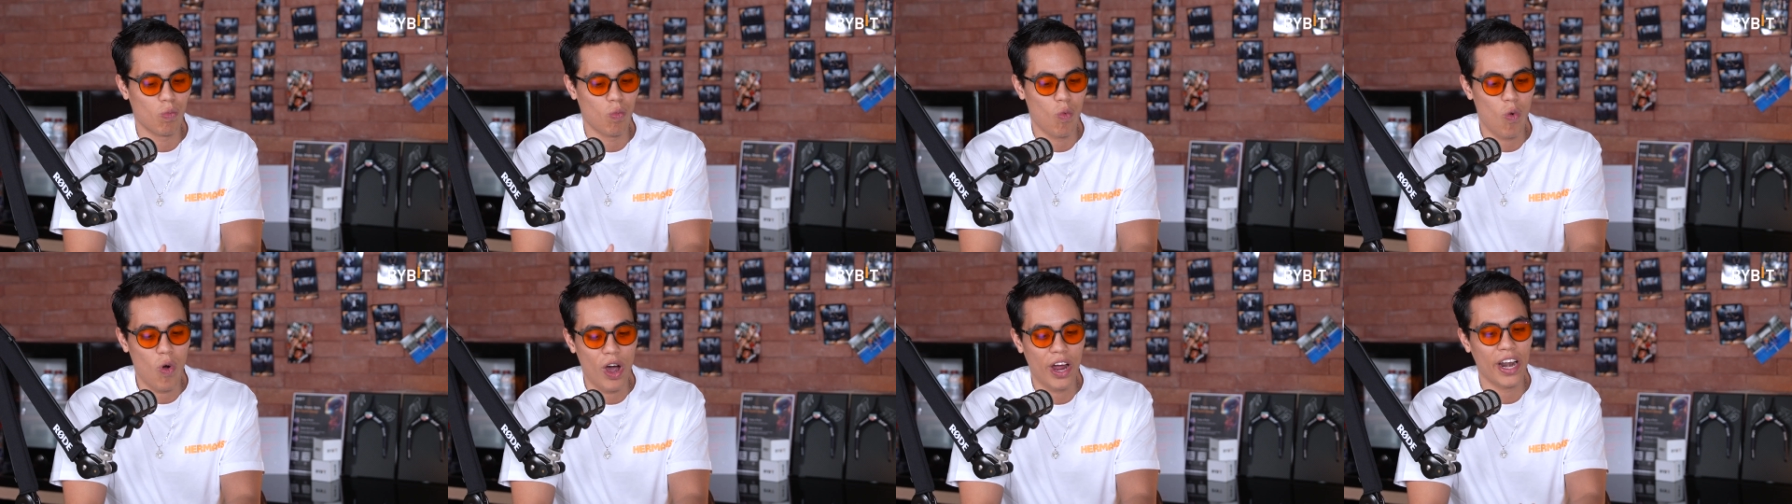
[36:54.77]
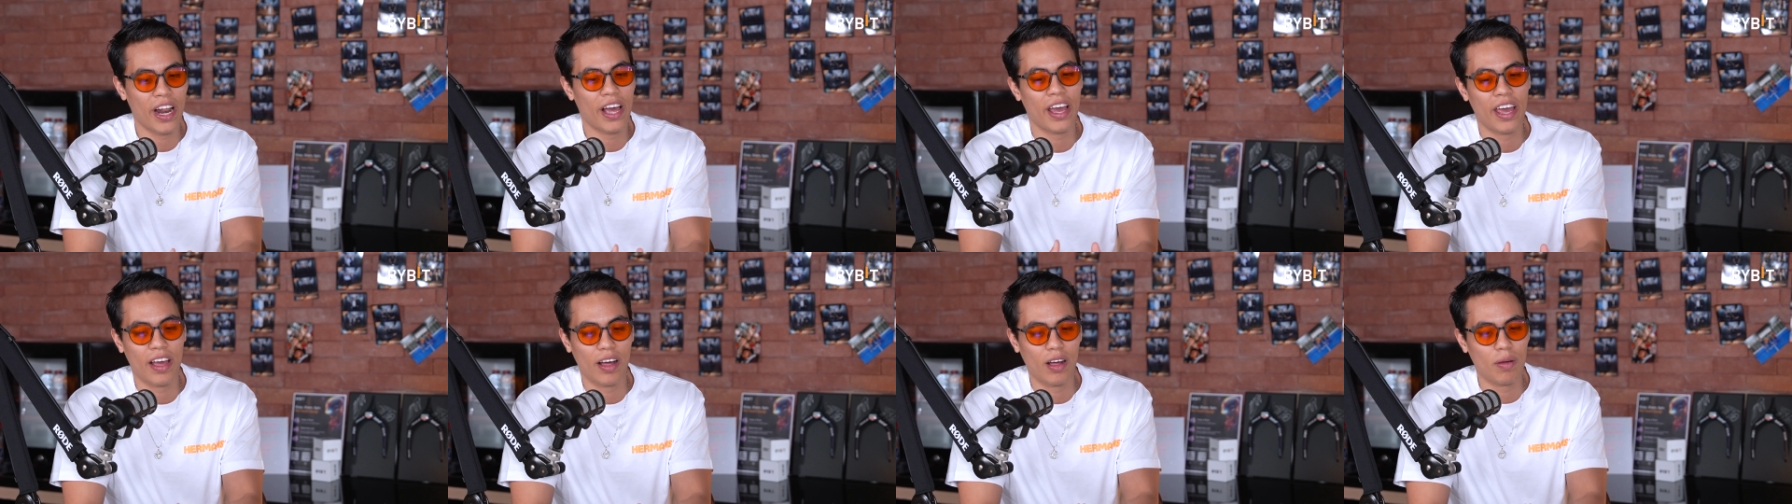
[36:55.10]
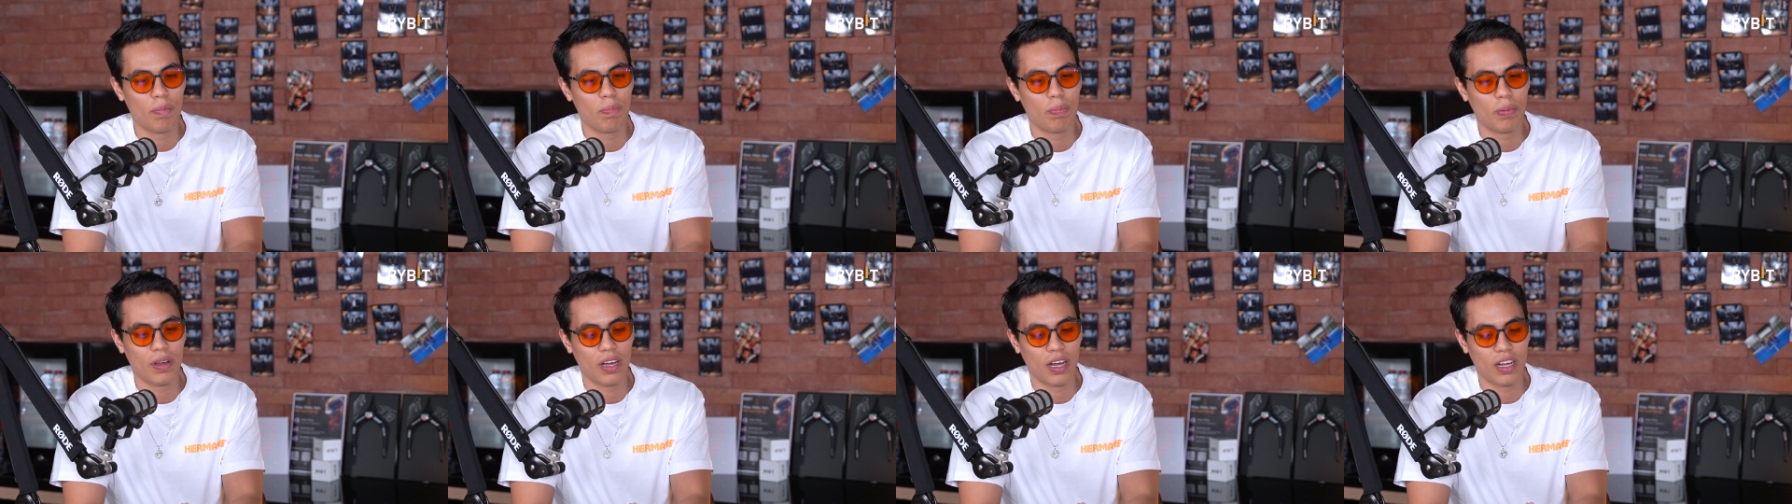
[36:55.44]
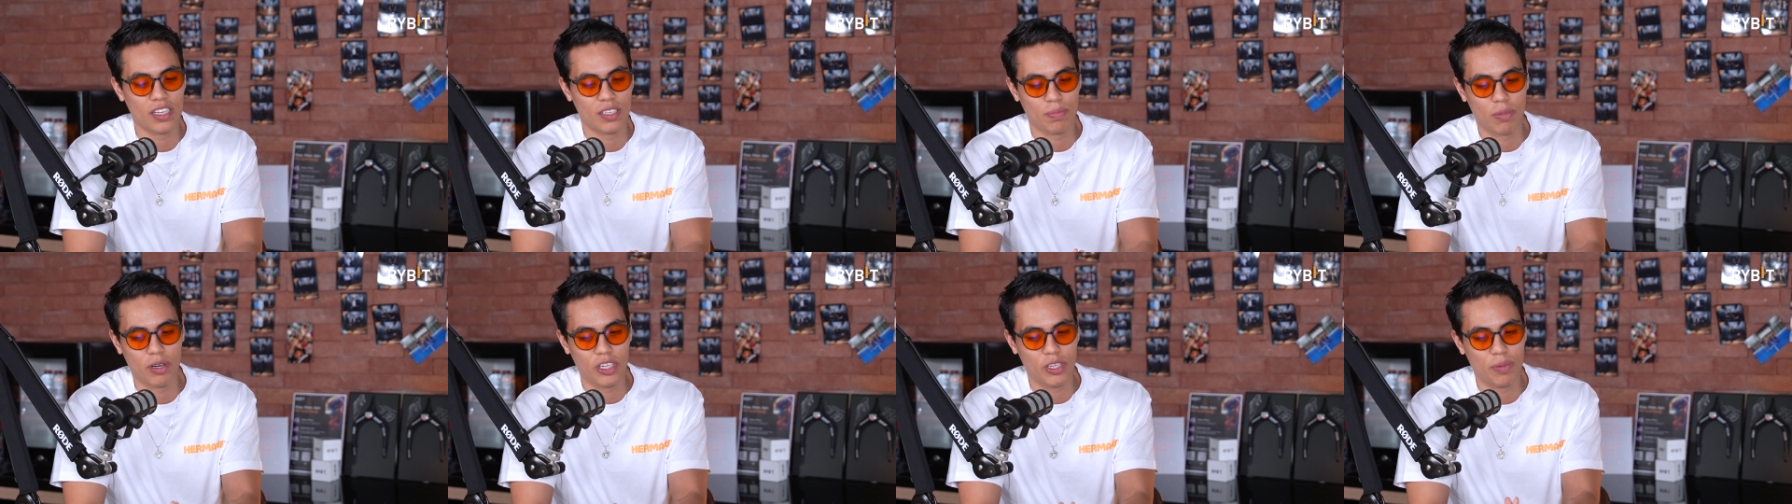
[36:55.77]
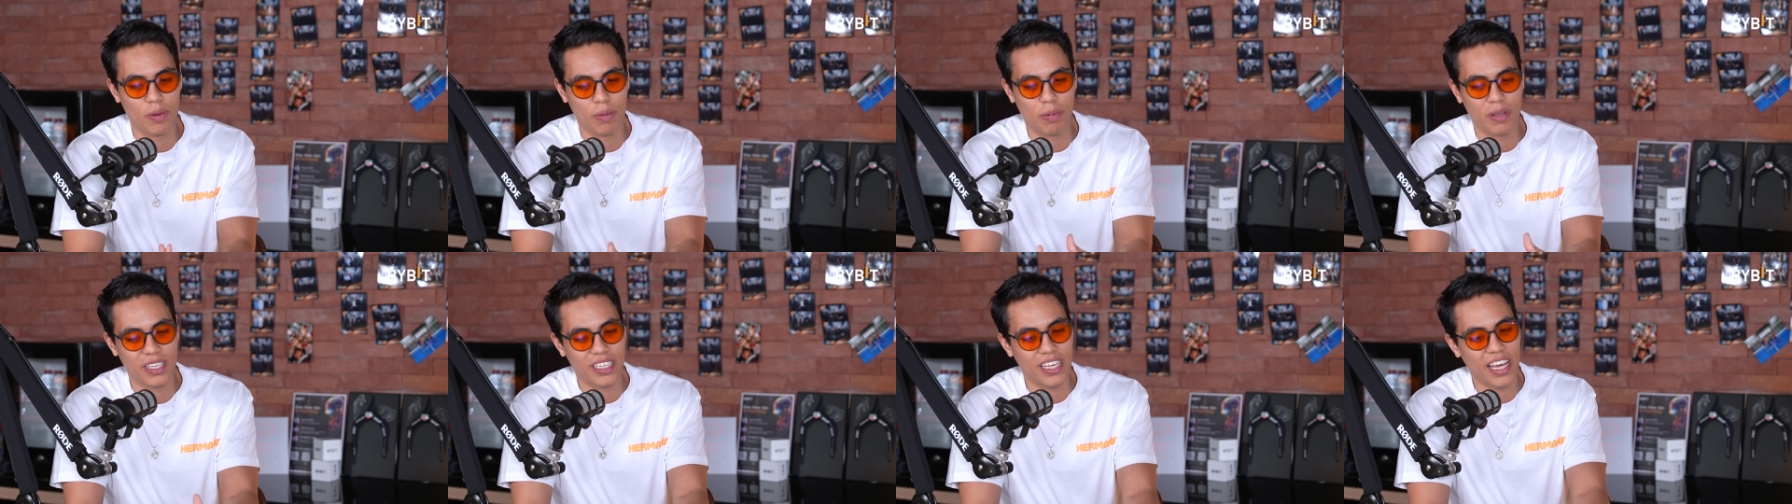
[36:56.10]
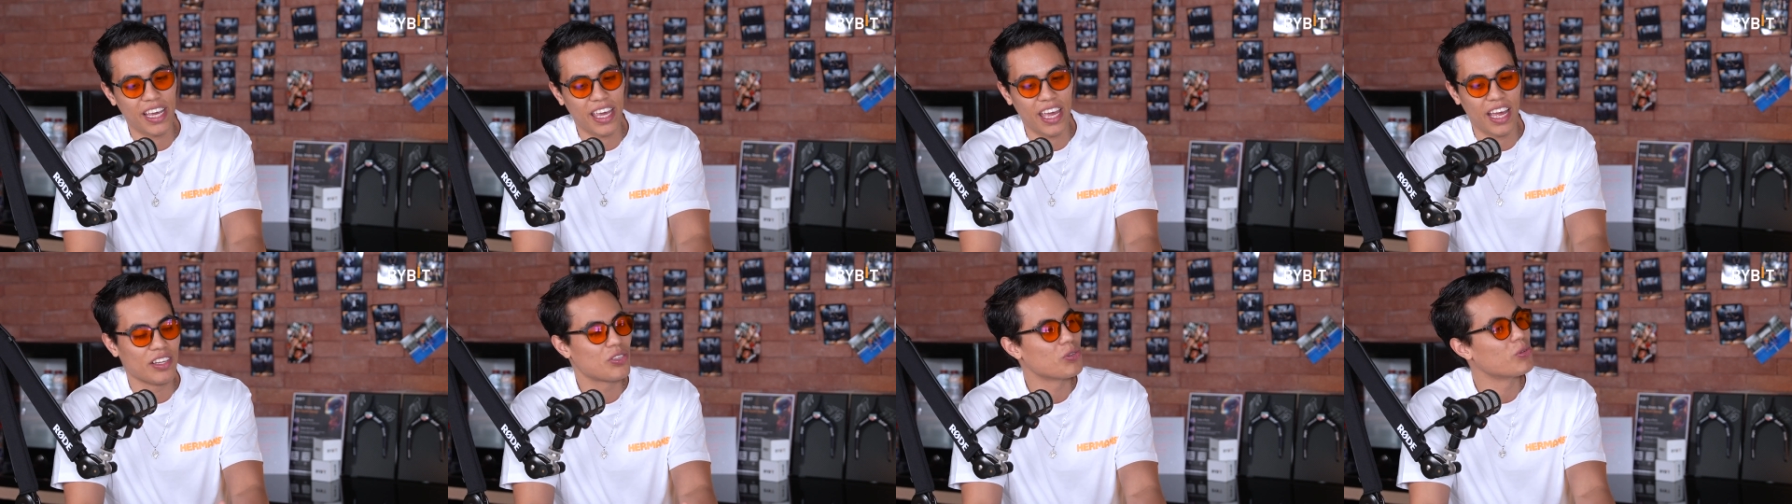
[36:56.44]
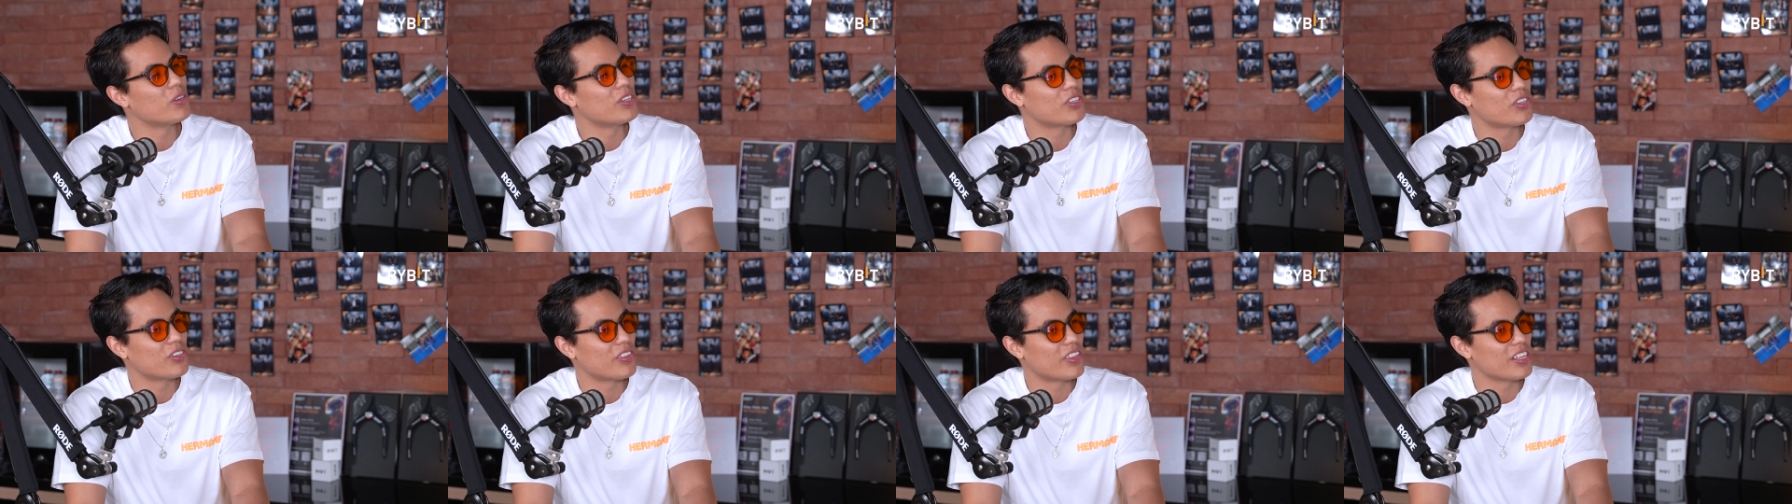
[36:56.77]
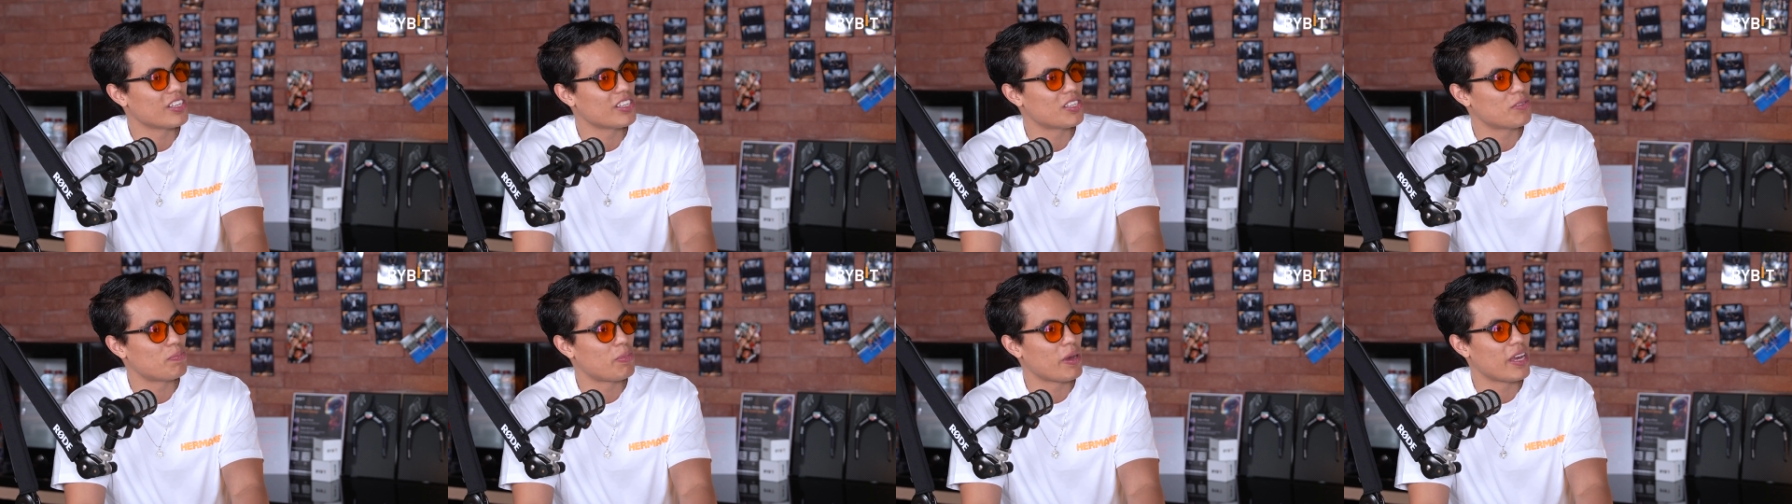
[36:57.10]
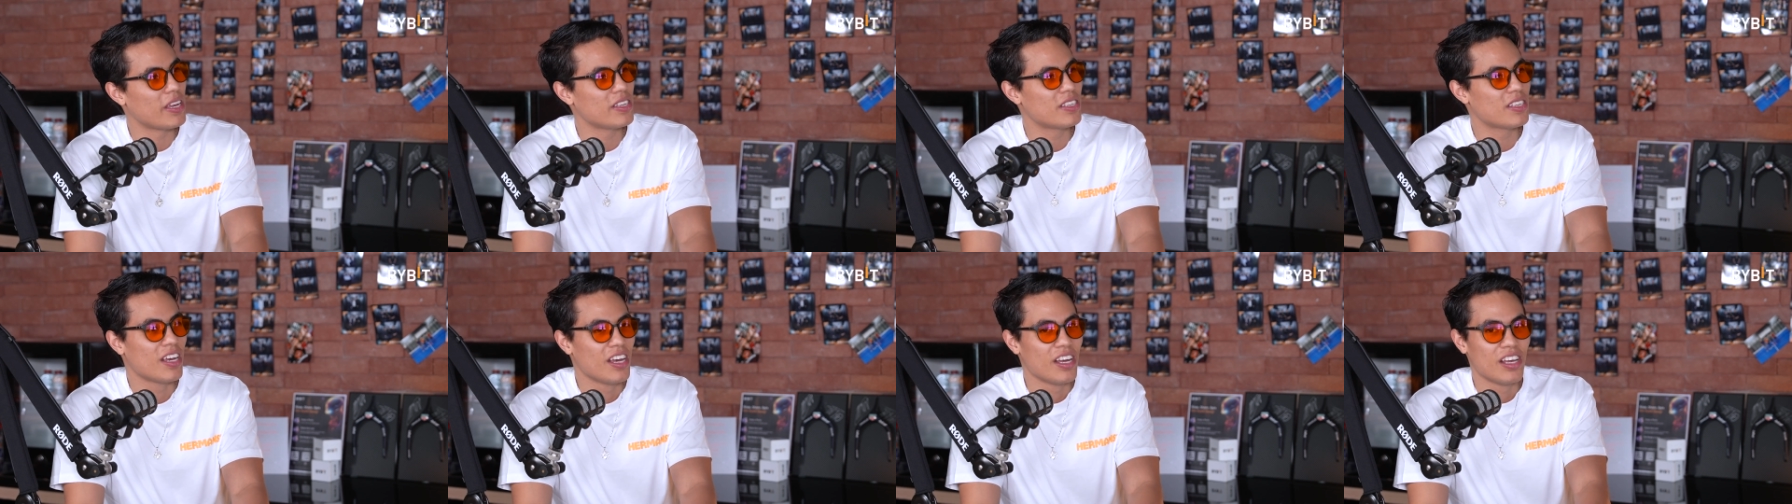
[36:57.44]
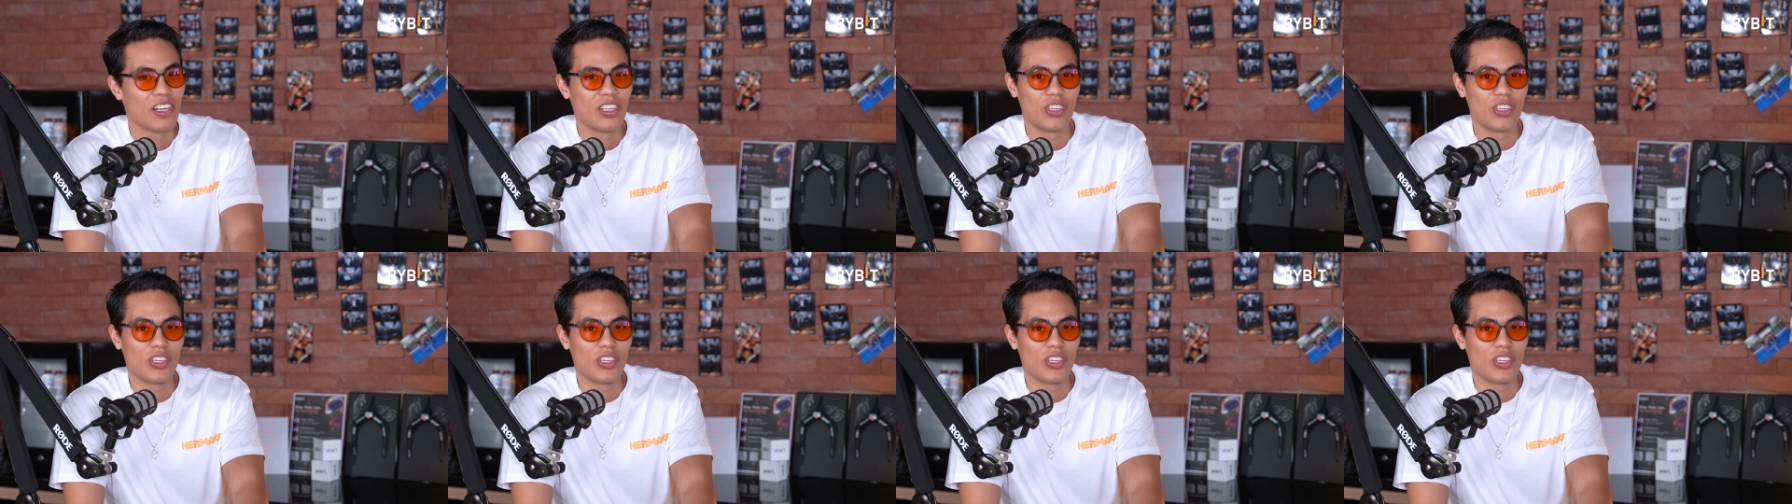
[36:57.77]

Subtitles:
want to help as much people as I can to enter this space.